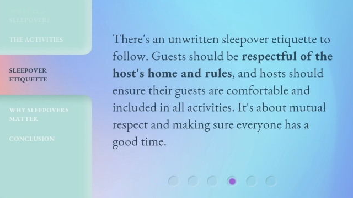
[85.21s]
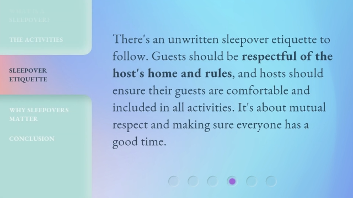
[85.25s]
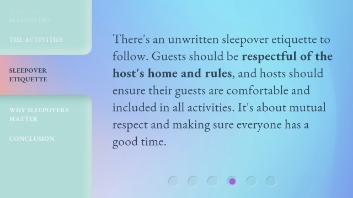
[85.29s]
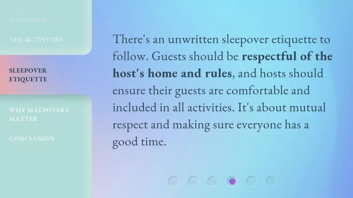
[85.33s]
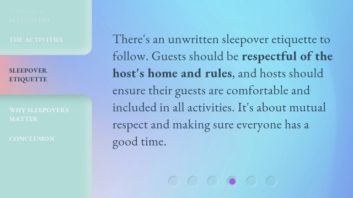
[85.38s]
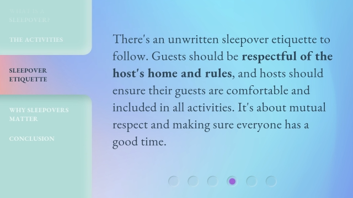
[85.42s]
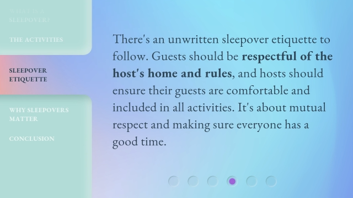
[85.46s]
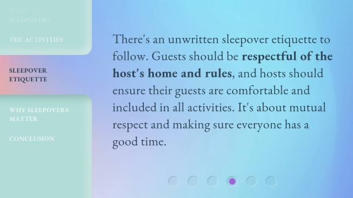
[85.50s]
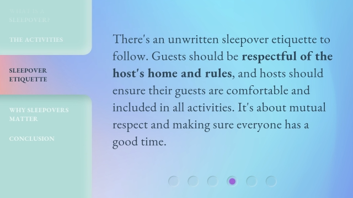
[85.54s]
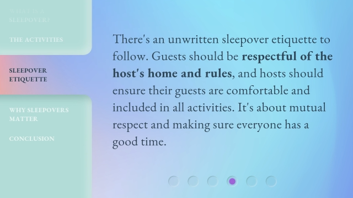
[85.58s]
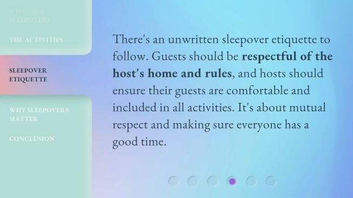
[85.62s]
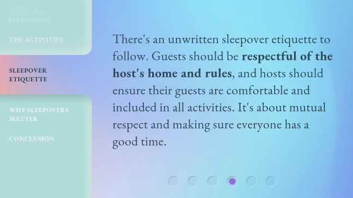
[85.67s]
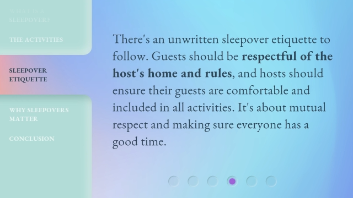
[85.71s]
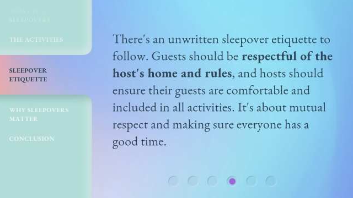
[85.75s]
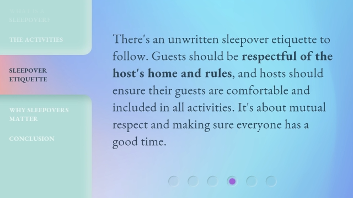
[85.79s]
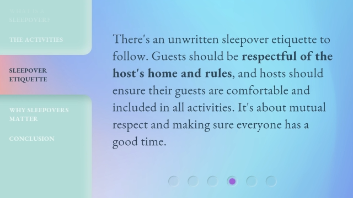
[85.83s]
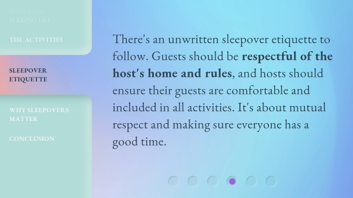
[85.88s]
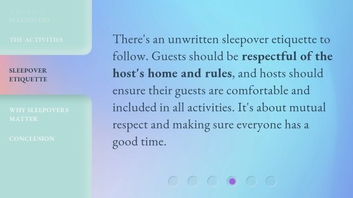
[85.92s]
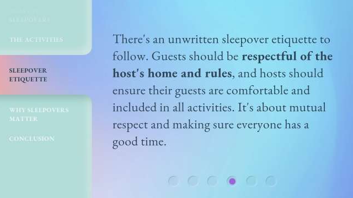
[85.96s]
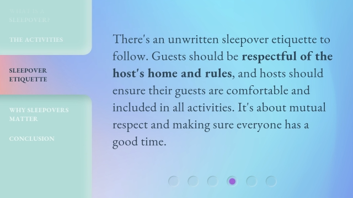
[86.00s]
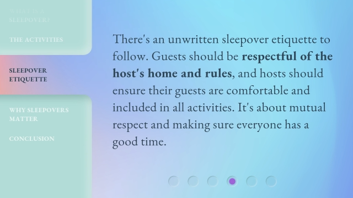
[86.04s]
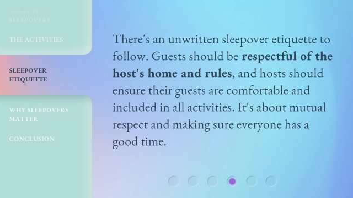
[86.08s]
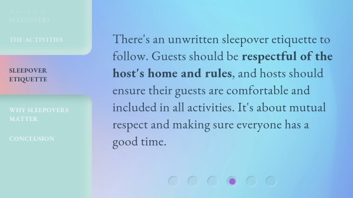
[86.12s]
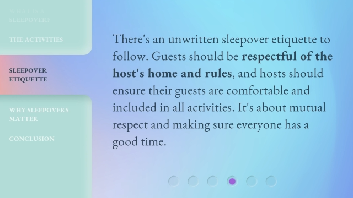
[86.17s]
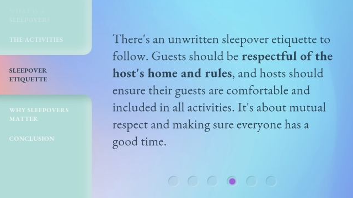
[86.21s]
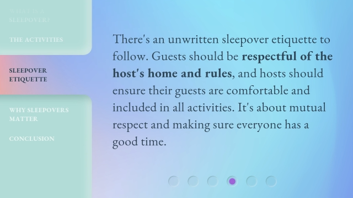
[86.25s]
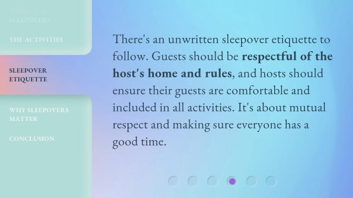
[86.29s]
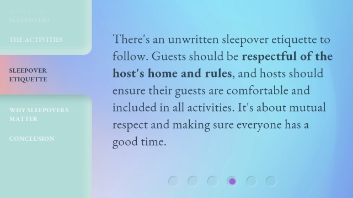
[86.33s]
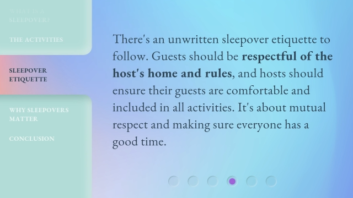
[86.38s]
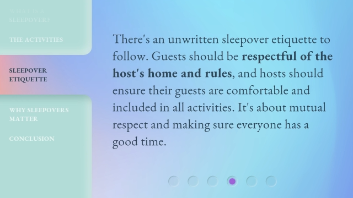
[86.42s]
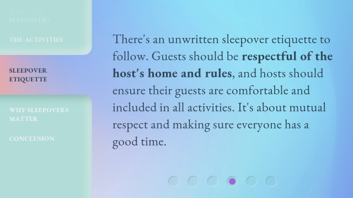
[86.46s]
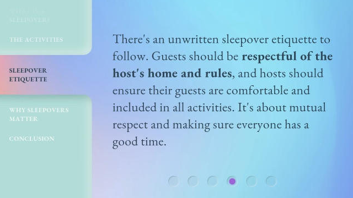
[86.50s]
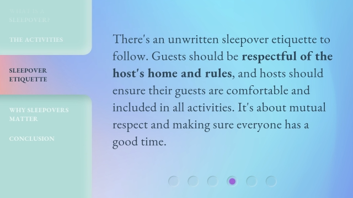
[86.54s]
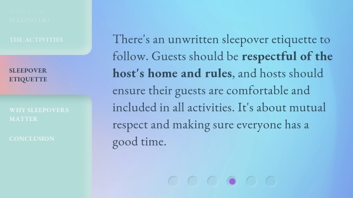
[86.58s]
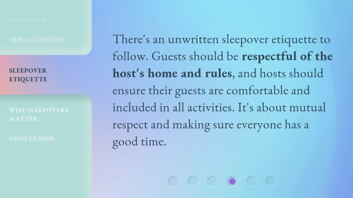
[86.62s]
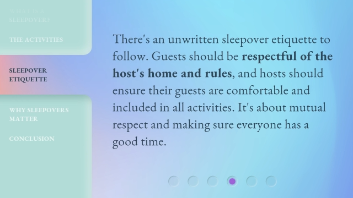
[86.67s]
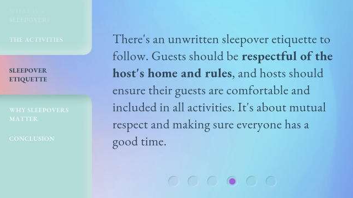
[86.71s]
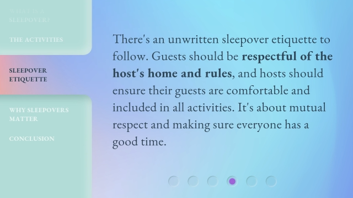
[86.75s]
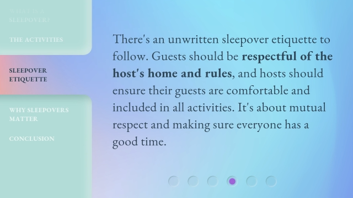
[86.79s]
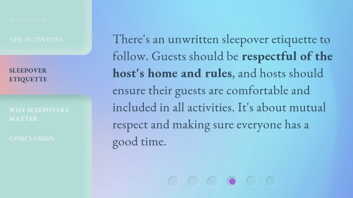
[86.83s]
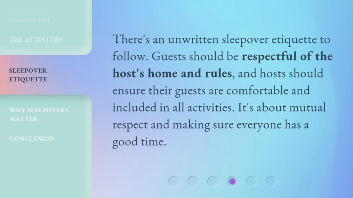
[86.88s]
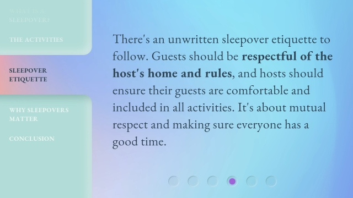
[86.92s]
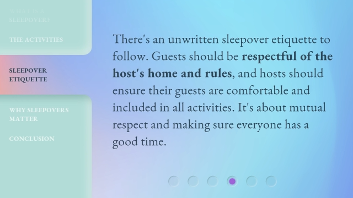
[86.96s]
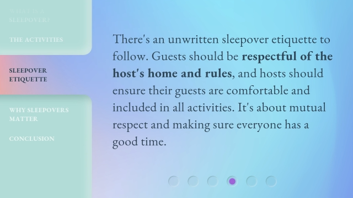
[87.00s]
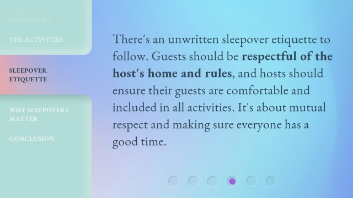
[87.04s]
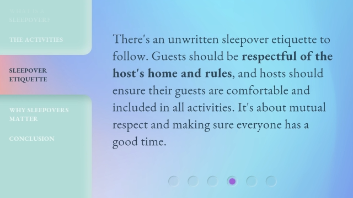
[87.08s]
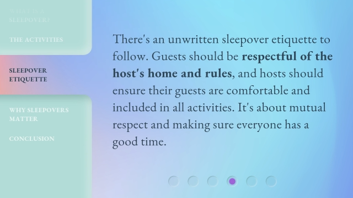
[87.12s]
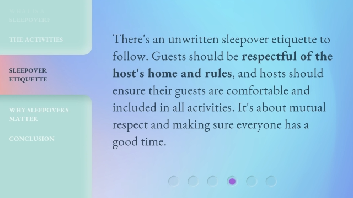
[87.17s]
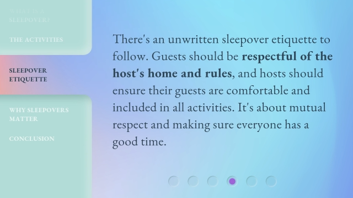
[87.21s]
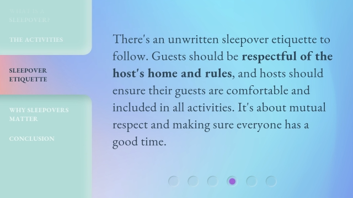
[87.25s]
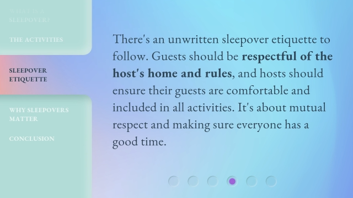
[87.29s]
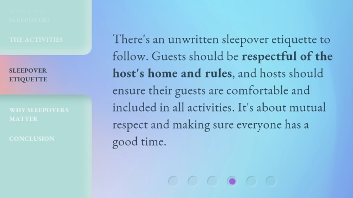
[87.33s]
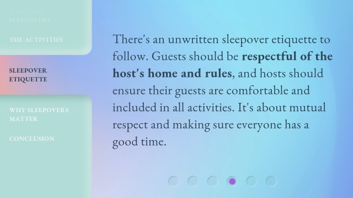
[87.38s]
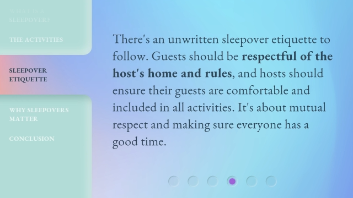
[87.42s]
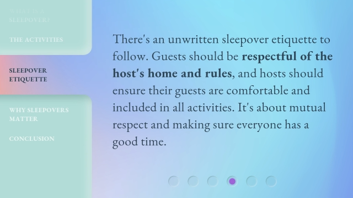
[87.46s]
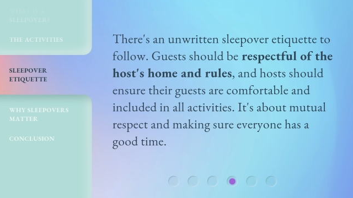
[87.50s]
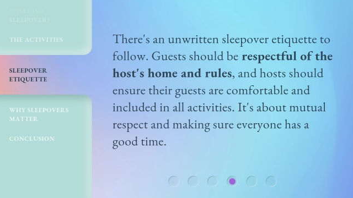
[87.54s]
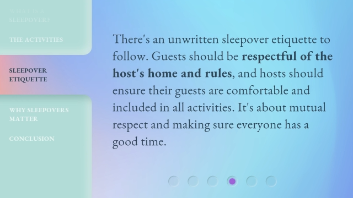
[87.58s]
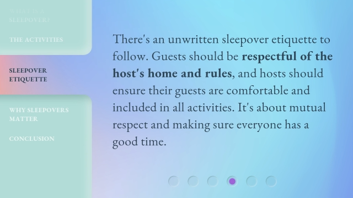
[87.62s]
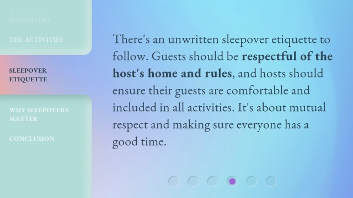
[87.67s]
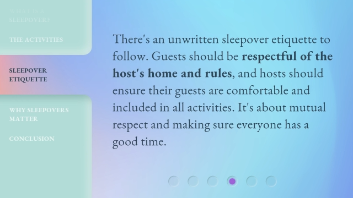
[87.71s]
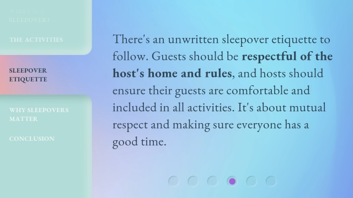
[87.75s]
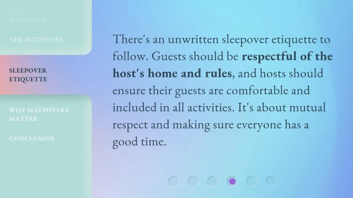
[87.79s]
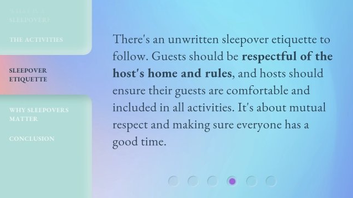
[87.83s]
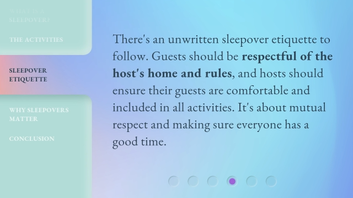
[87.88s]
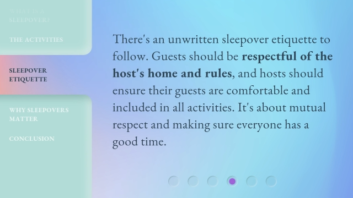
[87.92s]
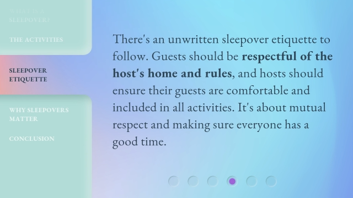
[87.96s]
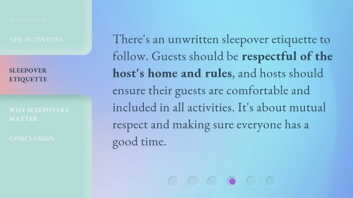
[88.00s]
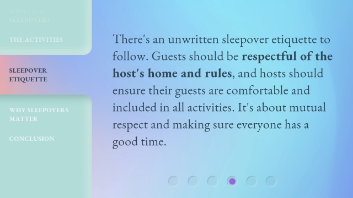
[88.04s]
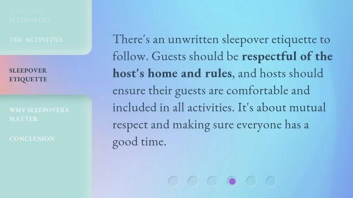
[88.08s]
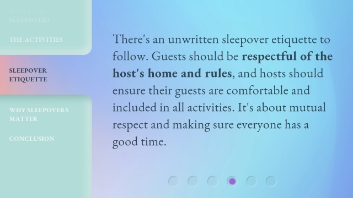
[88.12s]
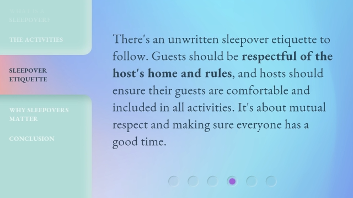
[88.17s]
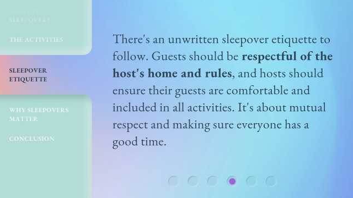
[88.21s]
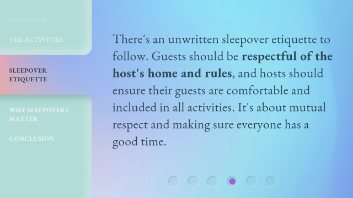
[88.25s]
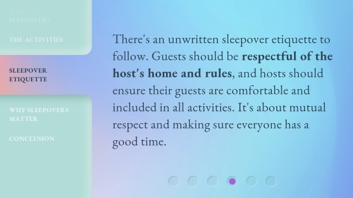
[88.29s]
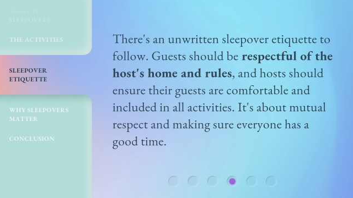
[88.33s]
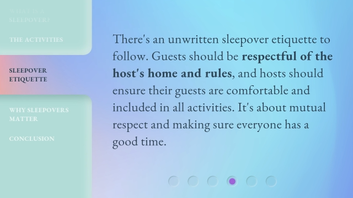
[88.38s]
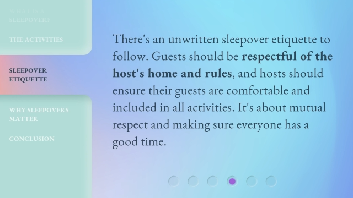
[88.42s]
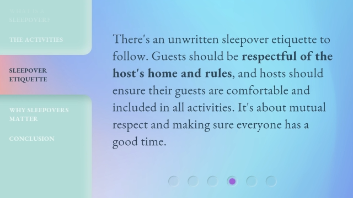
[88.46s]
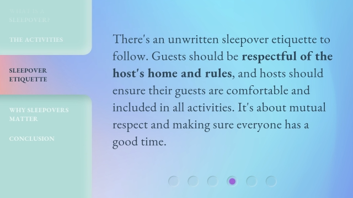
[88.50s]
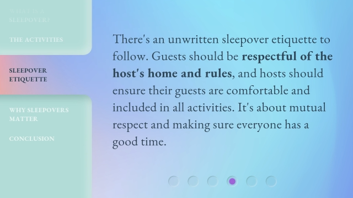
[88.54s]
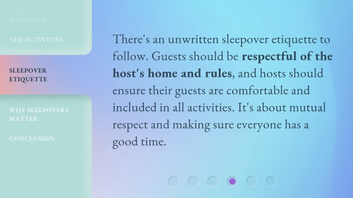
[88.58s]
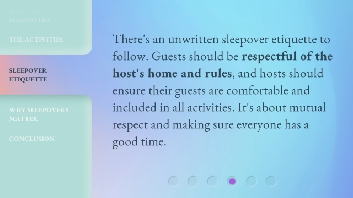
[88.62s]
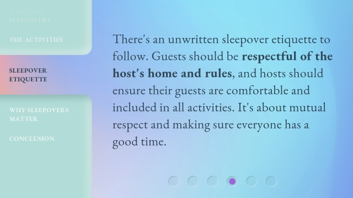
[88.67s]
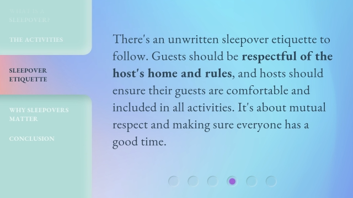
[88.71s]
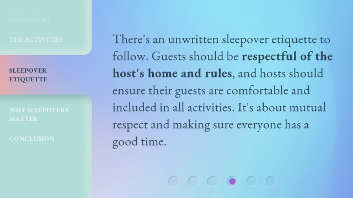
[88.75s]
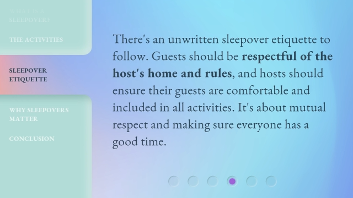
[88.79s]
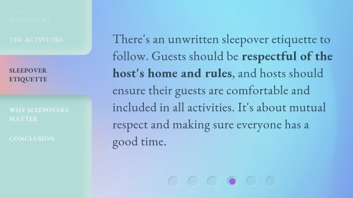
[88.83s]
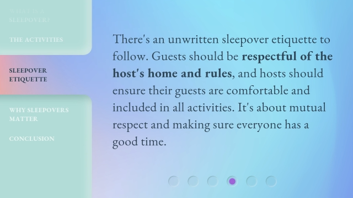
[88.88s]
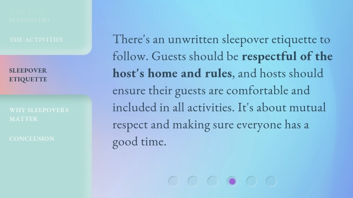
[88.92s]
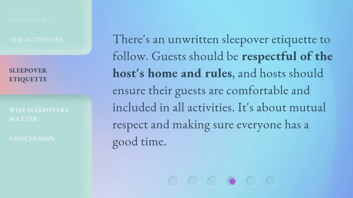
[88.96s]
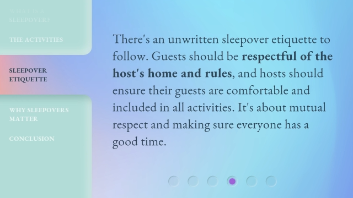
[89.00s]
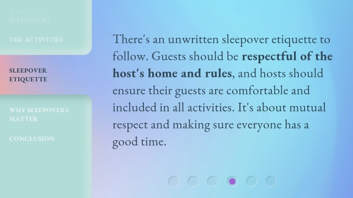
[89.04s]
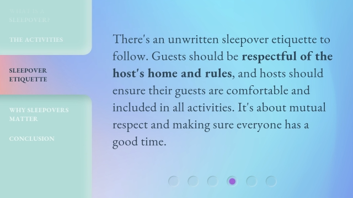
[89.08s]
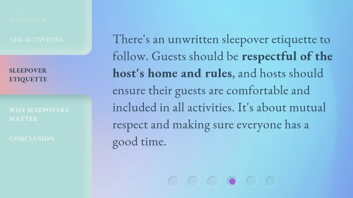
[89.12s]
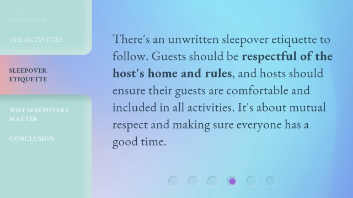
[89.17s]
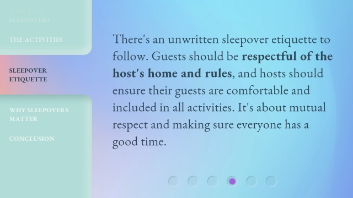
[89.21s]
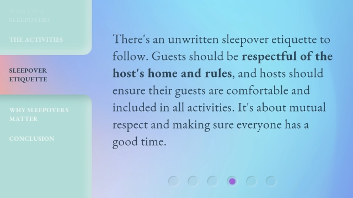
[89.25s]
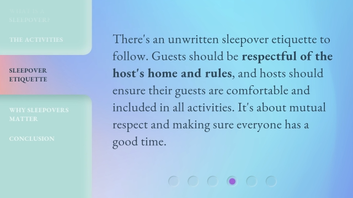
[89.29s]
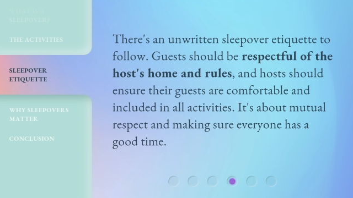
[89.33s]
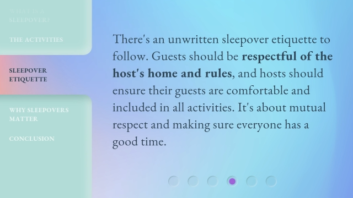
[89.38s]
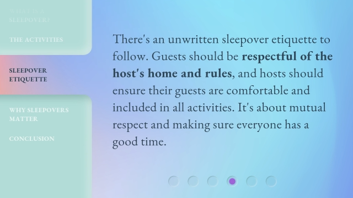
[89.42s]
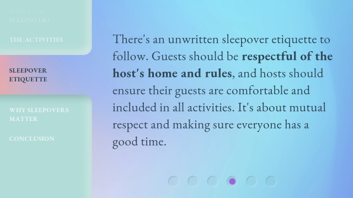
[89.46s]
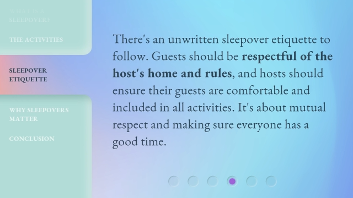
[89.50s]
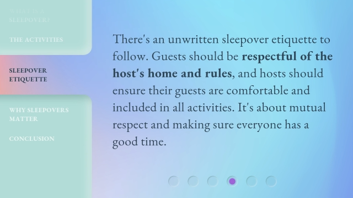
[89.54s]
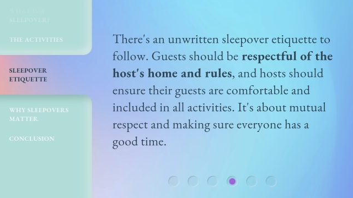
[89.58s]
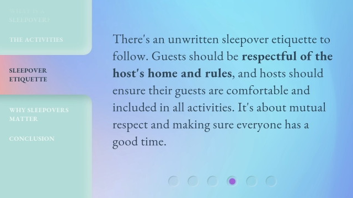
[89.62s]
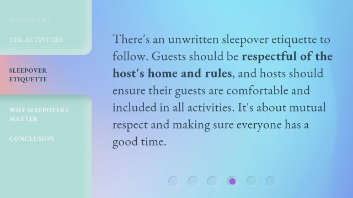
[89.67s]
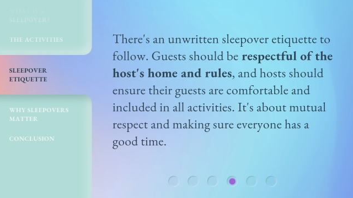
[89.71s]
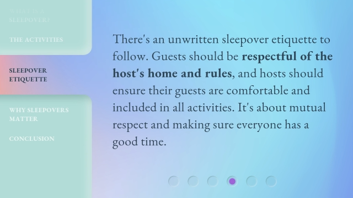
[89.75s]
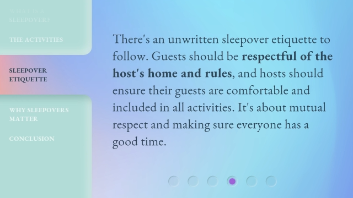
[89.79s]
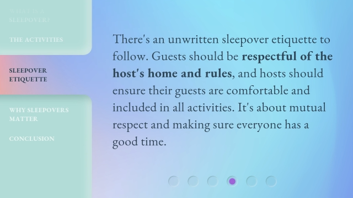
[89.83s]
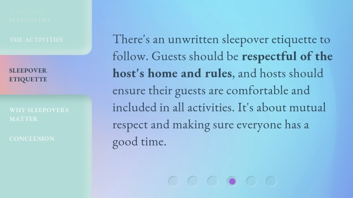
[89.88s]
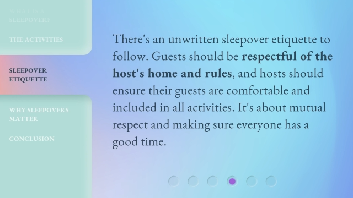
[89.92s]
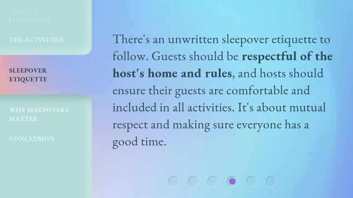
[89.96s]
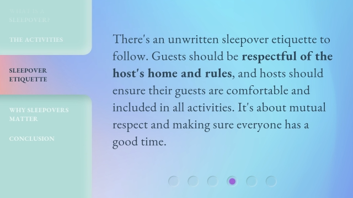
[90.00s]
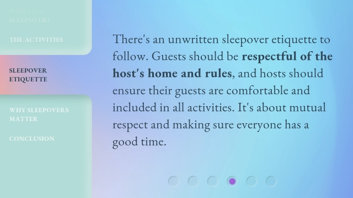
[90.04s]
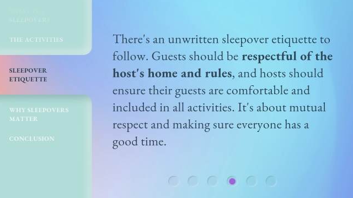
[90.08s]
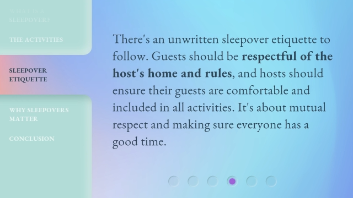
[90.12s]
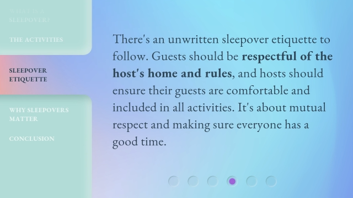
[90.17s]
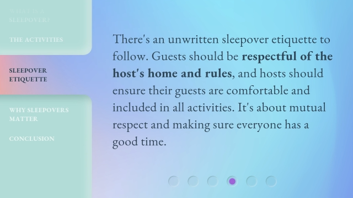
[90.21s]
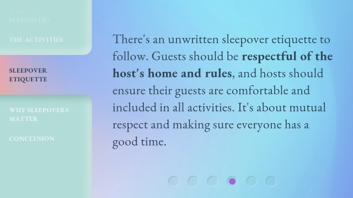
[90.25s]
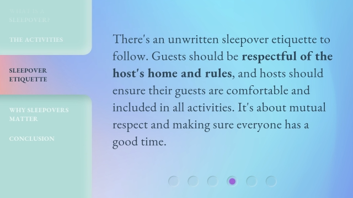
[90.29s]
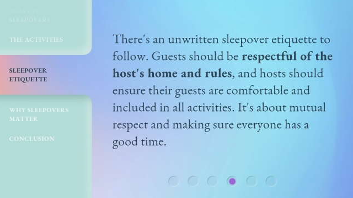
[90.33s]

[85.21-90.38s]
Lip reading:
Nobody's mouth can be seen.